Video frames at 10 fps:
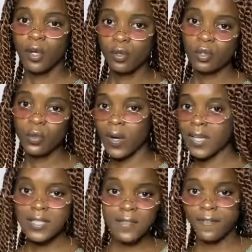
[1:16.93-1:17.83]
good
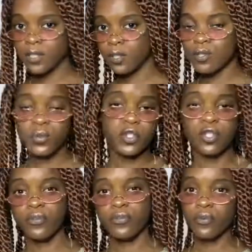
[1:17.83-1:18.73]
quality videos with
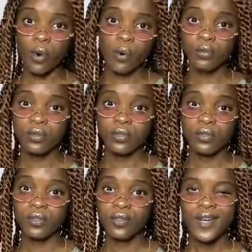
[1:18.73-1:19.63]
your phone
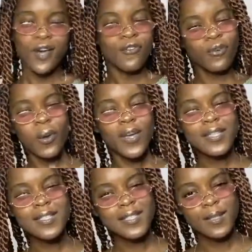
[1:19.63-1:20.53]

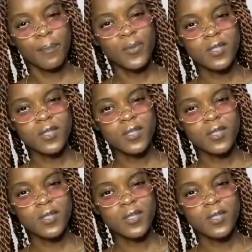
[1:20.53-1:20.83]
following these simple